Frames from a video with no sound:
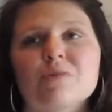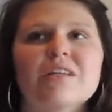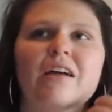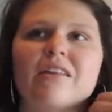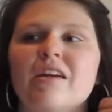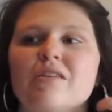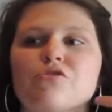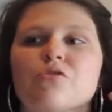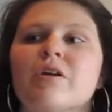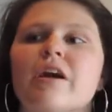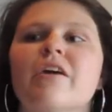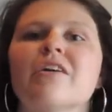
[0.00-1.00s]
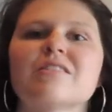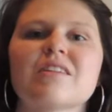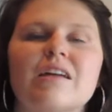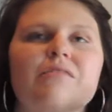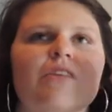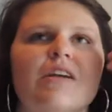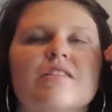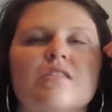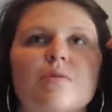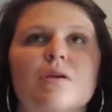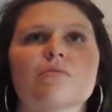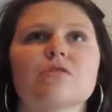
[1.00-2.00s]
but now that I have short hair, it's kind of nice
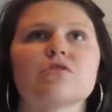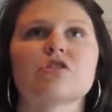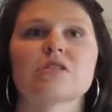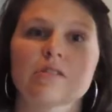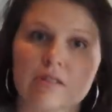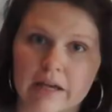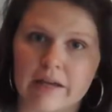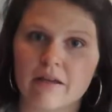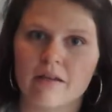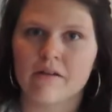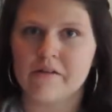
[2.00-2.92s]
to be able to just, like,